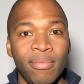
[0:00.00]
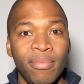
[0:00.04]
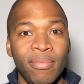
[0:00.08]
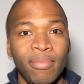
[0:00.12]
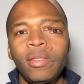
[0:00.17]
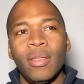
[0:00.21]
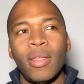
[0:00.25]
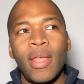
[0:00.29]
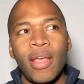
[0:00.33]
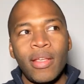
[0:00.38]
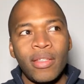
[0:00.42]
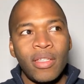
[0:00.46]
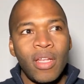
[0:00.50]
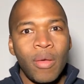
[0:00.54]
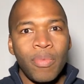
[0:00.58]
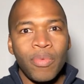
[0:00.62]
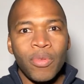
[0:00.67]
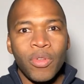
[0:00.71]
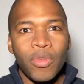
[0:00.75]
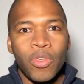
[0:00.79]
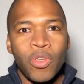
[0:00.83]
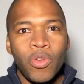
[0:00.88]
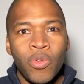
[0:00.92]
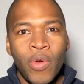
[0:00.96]
Next up,
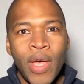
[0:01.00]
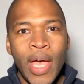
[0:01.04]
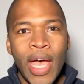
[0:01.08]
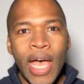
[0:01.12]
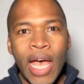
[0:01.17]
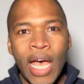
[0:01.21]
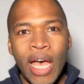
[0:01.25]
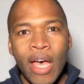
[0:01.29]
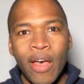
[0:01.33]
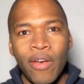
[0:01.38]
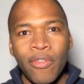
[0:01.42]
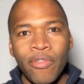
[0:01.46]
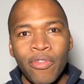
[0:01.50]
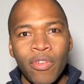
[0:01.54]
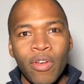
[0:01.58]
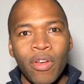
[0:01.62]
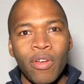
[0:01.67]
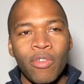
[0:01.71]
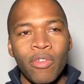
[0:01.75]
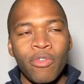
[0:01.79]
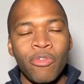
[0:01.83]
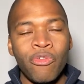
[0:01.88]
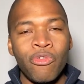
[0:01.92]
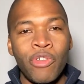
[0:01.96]
you have
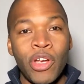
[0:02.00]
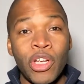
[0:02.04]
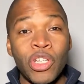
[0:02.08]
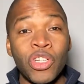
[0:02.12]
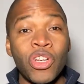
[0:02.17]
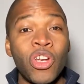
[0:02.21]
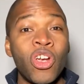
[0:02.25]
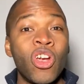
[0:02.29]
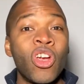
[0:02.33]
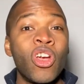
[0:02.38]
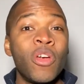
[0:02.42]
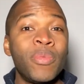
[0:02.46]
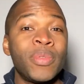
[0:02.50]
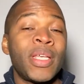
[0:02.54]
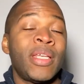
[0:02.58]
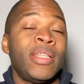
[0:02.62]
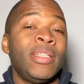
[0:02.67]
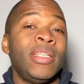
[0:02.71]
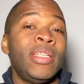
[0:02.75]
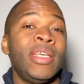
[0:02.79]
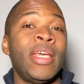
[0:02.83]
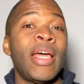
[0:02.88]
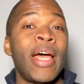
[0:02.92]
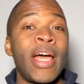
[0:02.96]
fresh herbs and
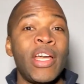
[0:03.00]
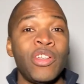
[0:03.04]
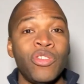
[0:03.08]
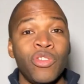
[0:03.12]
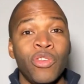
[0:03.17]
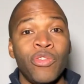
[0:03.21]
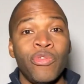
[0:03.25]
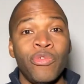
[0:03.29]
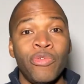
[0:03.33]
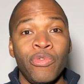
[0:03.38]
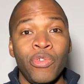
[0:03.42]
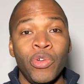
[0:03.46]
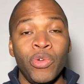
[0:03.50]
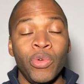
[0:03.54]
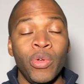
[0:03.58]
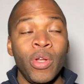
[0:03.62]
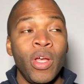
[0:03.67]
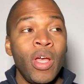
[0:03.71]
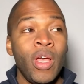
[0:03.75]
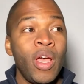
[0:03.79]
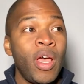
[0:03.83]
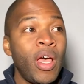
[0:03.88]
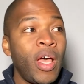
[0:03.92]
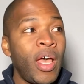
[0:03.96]
dehydrated fruit.
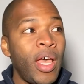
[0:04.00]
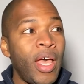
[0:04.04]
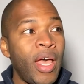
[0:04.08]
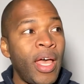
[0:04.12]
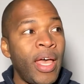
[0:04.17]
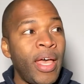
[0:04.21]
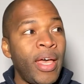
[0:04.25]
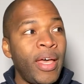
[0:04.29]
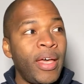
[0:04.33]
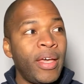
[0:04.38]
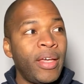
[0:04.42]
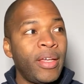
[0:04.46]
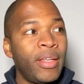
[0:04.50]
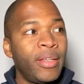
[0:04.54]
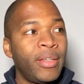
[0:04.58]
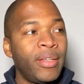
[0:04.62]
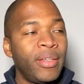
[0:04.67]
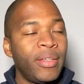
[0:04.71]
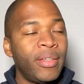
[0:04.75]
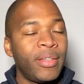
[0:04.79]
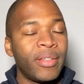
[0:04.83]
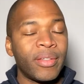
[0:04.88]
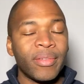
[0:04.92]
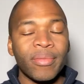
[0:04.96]

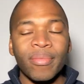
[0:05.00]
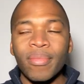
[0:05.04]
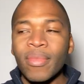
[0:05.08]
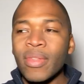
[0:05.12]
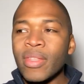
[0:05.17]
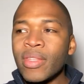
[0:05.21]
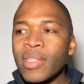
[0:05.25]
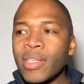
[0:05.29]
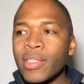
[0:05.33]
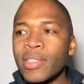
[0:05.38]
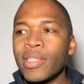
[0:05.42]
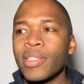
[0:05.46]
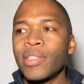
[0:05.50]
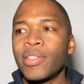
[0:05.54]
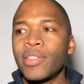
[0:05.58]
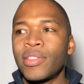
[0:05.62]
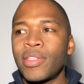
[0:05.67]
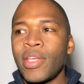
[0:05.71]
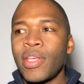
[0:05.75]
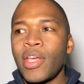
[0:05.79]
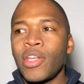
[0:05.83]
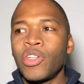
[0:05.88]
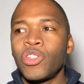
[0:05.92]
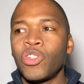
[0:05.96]
And this is
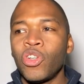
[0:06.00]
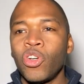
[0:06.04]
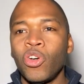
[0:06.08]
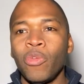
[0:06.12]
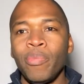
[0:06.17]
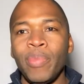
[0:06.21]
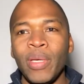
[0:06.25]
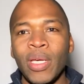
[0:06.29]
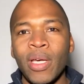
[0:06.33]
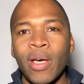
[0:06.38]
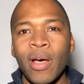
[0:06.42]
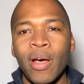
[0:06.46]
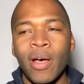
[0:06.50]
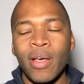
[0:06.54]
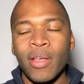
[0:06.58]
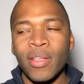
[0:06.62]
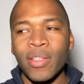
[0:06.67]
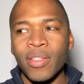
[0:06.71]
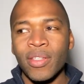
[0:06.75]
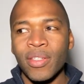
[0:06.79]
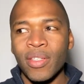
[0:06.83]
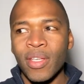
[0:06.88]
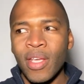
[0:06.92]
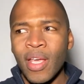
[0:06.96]
essential
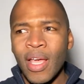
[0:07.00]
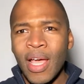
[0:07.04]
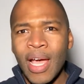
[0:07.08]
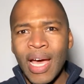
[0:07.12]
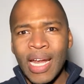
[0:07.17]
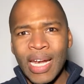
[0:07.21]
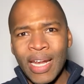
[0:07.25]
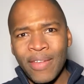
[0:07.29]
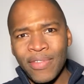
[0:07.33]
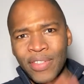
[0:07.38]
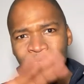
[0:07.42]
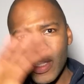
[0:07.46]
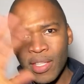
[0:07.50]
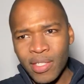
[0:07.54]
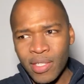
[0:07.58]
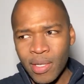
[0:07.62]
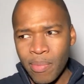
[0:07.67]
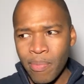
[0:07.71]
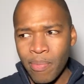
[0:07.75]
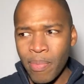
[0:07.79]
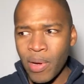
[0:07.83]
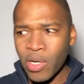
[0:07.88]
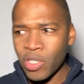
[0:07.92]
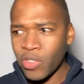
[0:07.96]
because, and I've said this a
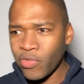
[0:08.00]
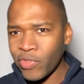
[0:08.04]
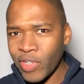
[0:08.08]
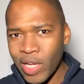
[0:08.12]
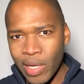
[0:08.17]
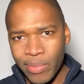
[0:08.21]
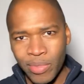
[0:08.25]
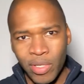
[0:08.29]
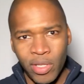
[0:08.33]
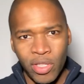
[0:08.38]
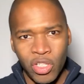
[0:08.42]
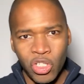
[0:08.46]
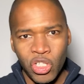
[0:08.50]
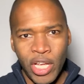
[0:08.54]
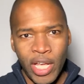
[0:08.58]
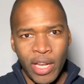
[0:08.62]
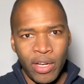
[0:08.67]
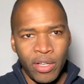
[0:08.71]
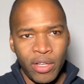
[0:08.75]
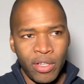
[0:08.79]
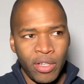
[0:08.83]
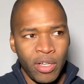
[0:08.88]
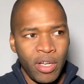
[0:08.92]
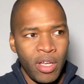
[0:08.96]
bunch of times on this
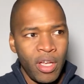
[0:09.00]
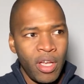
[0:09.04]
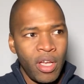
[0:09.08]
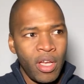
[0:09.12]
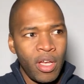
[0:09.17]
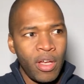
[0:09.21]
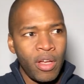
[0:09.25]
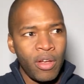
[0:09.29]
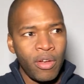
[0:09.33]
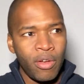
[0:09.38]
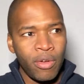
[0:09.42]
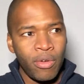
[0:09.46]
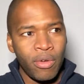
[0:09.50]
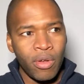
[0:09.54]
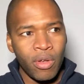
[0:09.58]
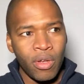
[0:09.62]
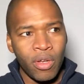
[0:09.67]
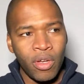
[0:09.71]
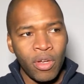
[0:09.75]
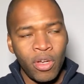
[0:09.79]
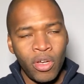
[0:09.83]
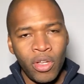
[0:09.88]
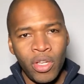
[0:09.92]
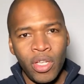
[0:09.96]
channel,
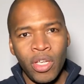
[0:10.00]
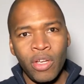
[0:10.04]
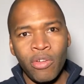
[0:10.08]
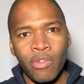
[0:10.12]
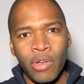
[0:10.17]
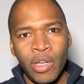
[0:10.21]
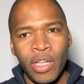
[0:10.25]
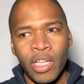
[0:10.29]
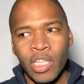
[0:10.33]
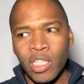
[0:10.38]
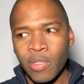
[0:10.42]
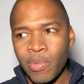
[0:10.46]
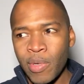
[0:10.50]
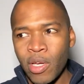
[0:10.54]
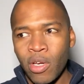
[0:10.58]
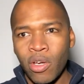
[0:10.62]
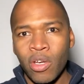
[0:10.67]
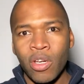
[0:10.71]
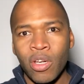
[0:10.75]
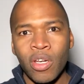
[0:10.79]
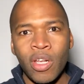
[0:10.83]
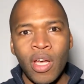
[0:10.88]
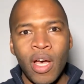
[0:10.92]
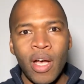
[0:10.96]
good ingredients make
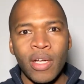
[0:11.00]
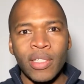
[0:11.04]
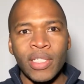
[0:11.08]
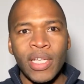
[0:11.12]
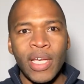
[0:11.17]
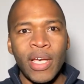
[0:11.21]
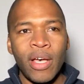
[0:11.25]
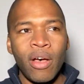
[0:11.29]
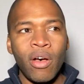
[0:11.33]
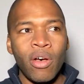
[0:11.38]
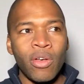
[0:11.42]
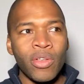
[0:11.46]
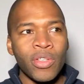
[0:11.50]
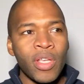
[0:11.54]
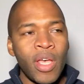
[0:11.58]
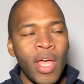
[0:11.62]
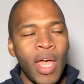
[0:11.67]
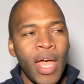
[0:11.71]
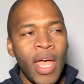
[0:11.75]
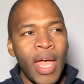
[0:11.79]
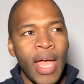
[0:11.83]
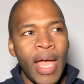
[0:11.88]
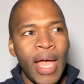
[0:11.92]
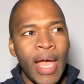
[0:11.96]
good cocktails,
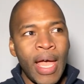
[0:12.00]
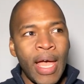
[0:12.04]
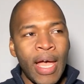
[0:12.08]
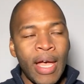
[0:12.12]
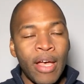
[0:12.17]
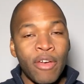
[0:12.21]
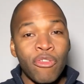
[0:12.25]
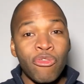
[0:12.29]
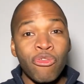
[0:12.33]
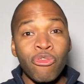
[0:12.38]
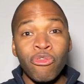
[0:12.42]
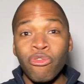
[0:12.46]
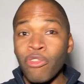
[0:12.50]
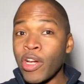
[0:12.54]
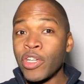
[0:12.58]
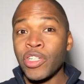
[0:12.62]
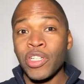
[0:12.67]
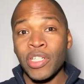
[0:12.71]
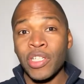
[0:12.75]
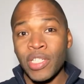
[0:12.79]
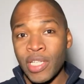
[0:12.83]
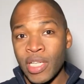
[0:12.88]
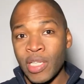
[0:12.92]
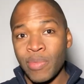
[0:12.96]
and fresh
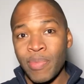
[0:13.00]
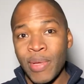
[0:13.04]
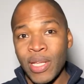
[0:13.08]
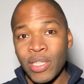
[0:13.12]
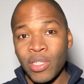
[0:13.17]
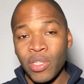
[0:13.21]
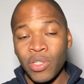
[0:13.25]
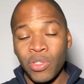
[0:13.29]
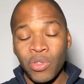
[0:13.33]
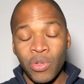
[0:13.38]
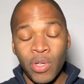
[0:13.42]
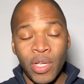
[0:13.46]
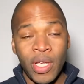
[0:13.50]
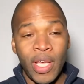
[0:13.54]
is as best as you can